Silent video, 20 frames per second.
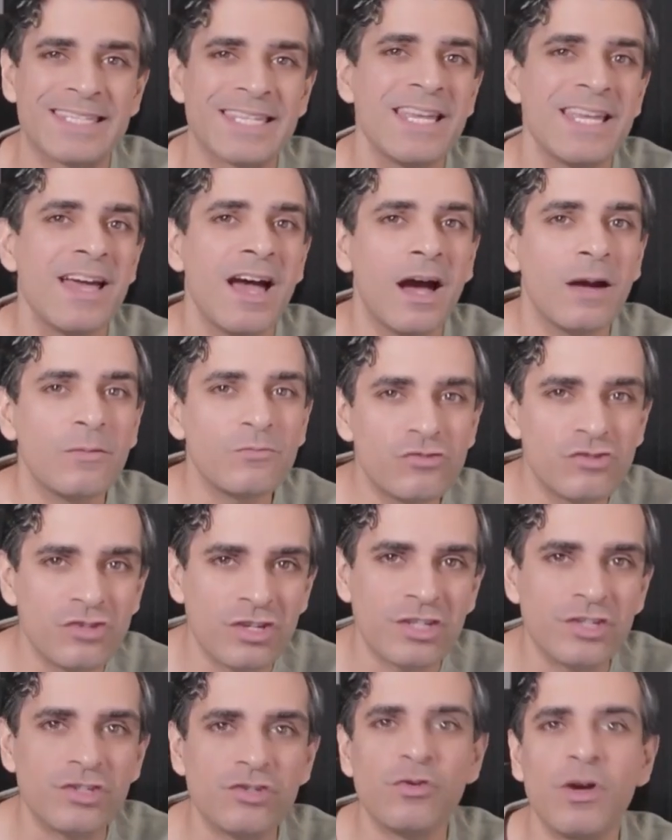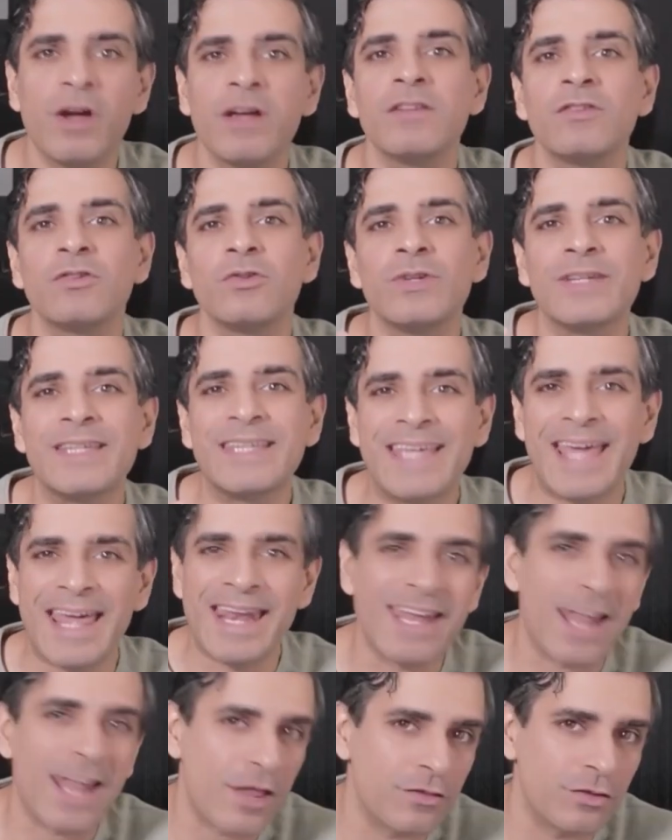I'm just trying to get it
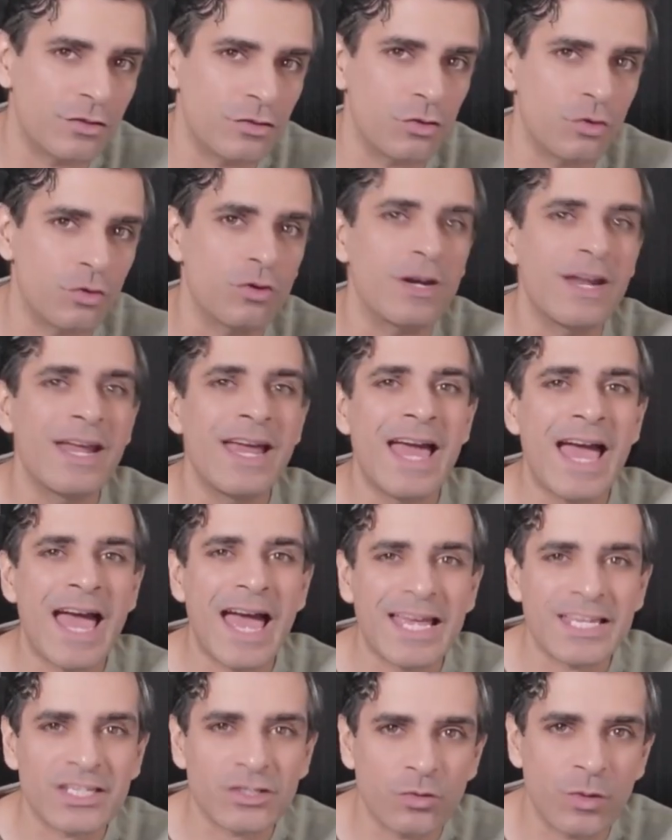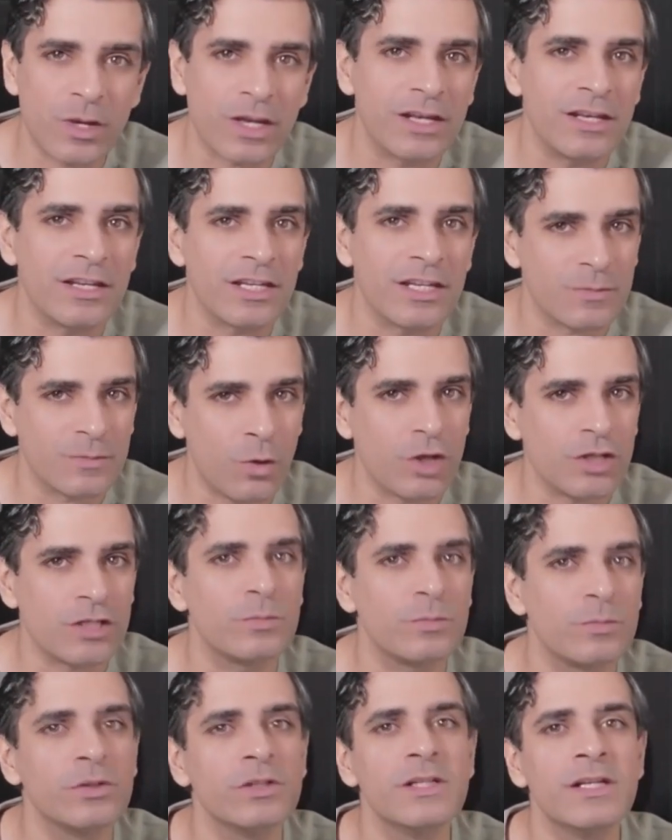out the door as quickly as
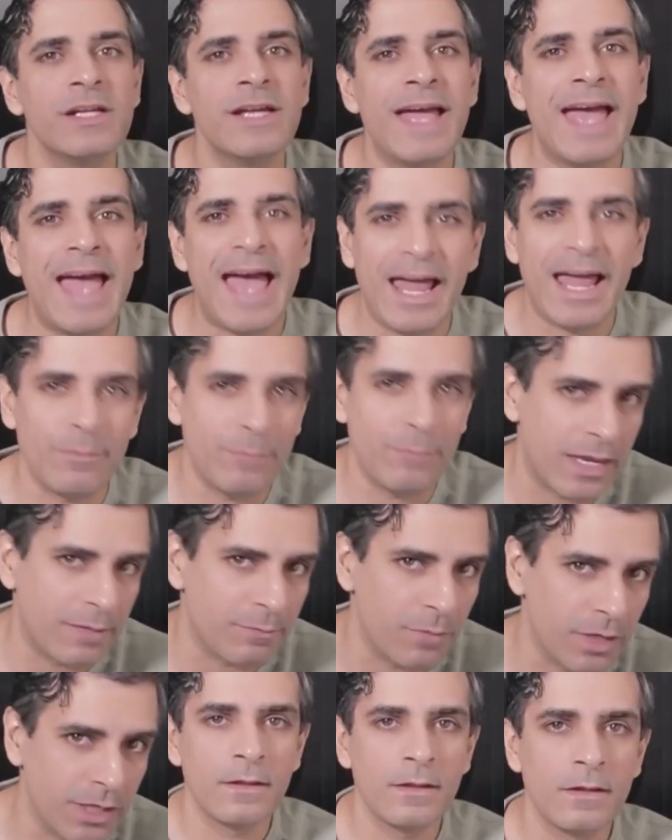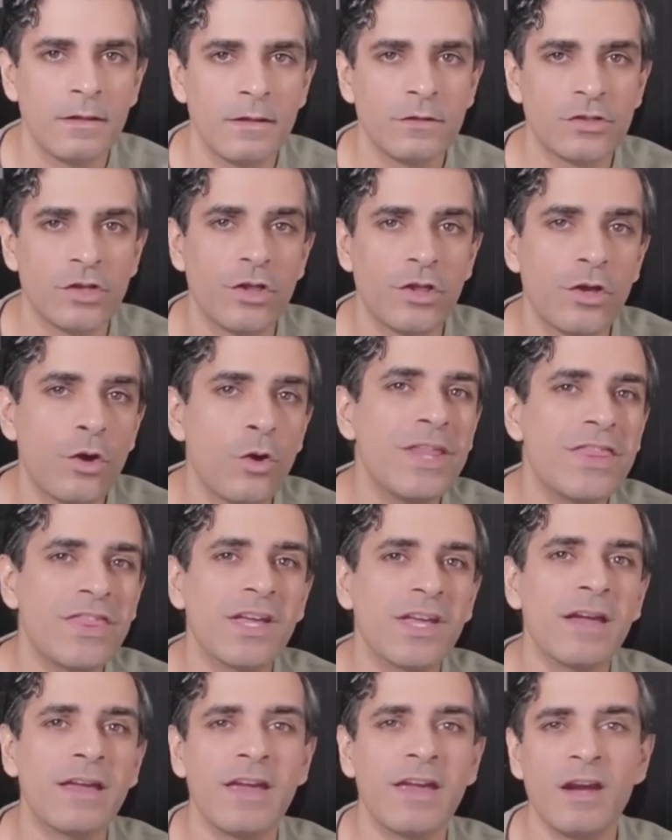possible and make money. So the only thing I
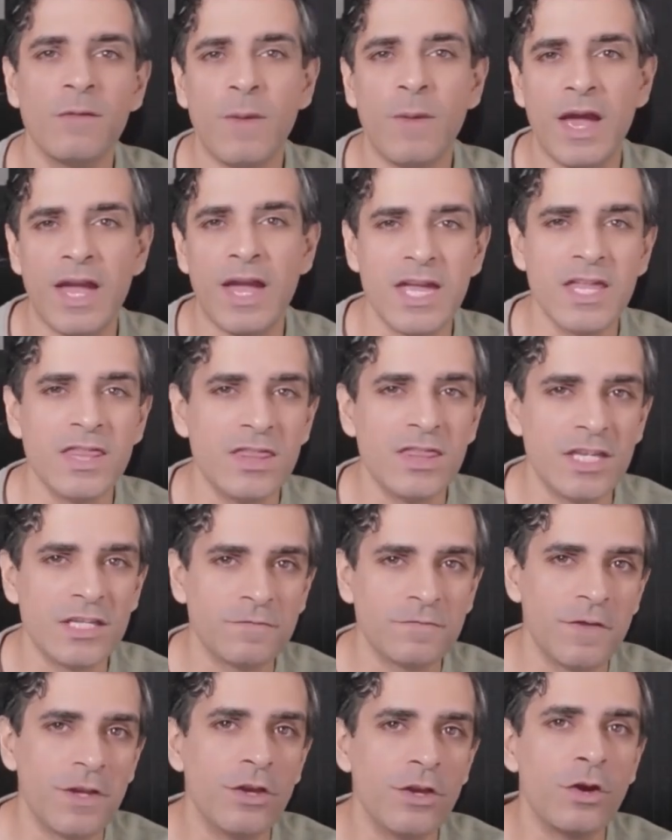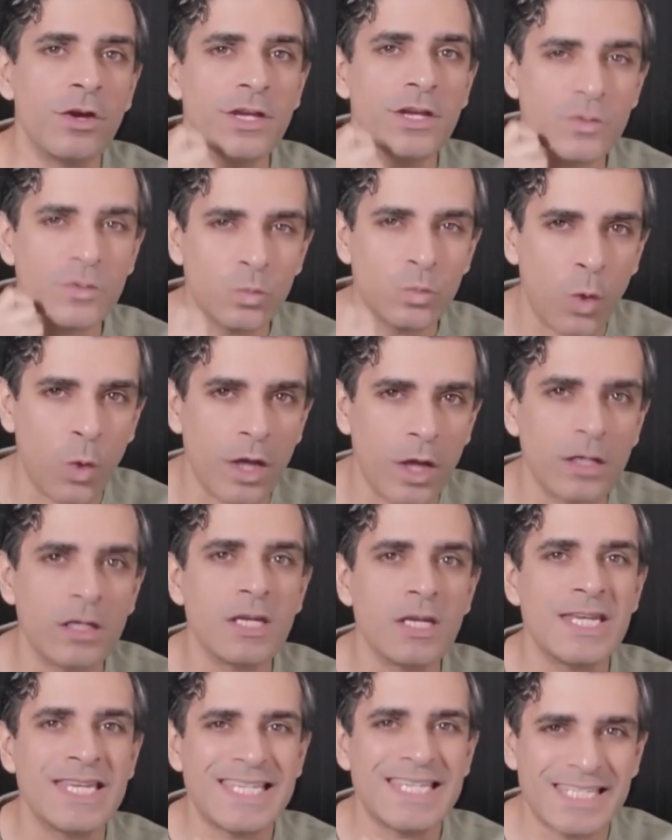care about in this video is one
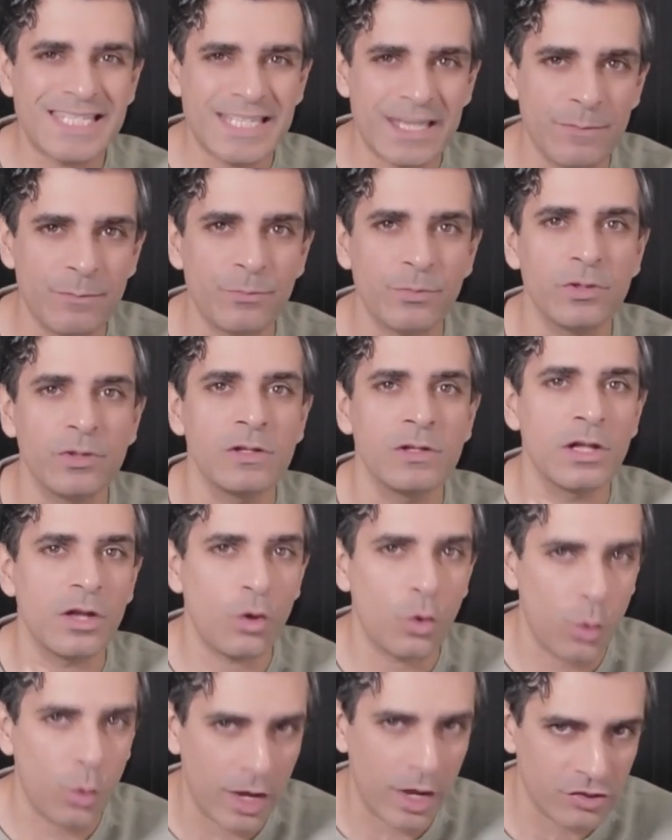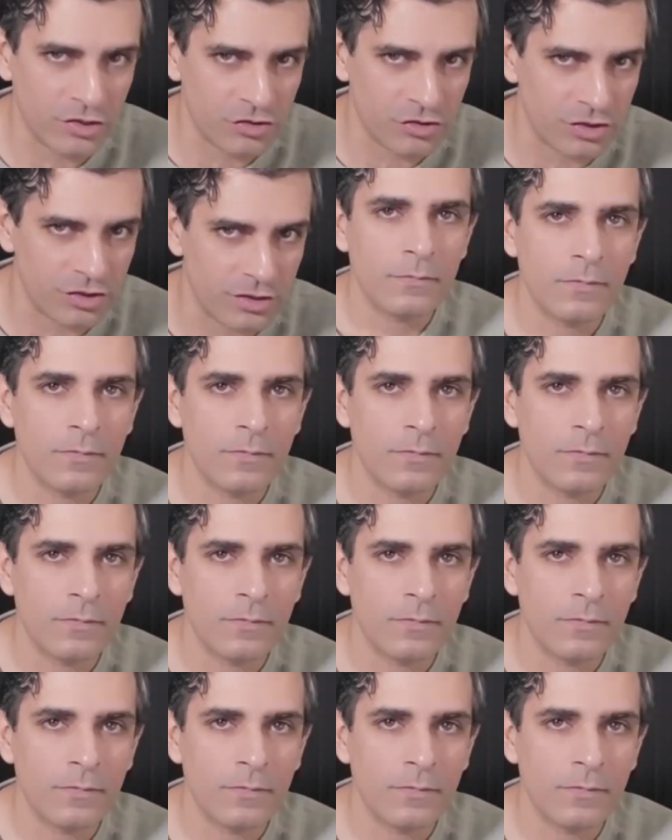simple question.